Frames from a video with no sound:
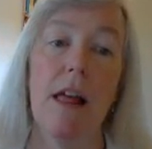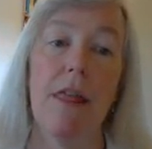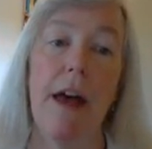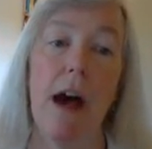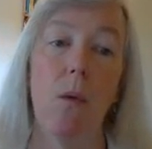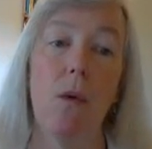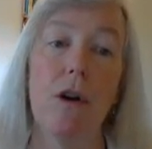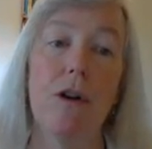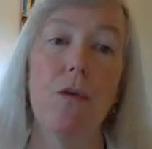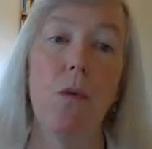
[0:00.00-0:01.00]
That
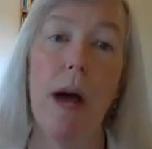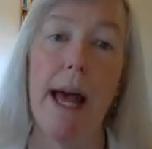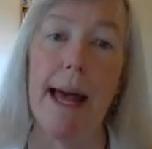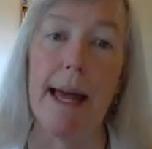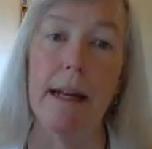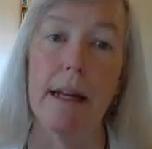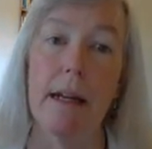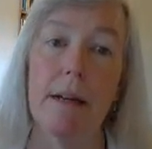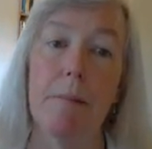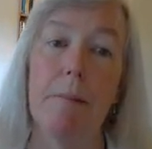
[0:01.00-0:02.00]
word when
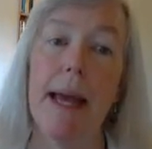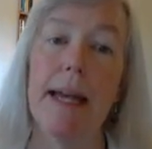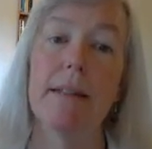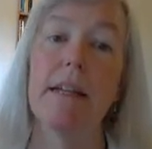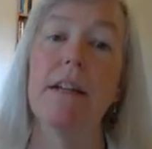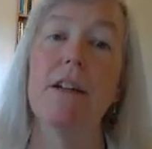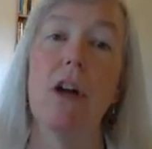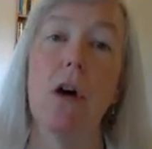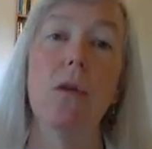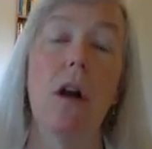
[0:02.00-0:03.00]
makes it
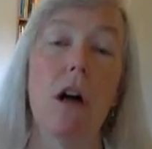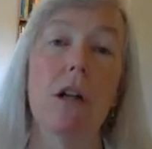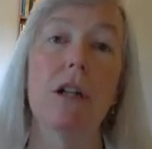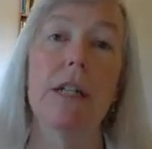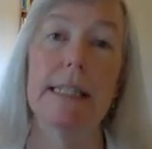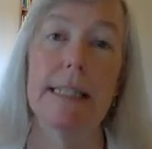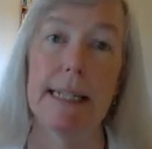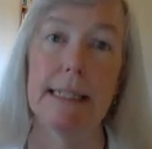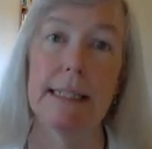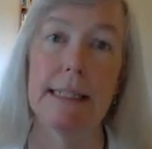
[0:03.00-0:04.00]
no longer a
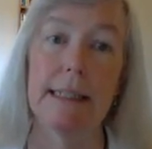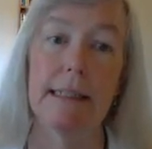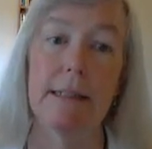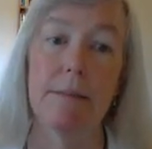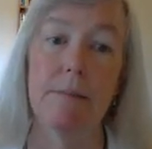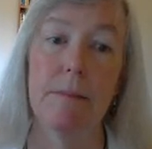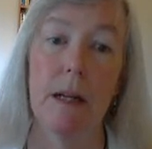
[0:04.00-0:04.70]
sentence.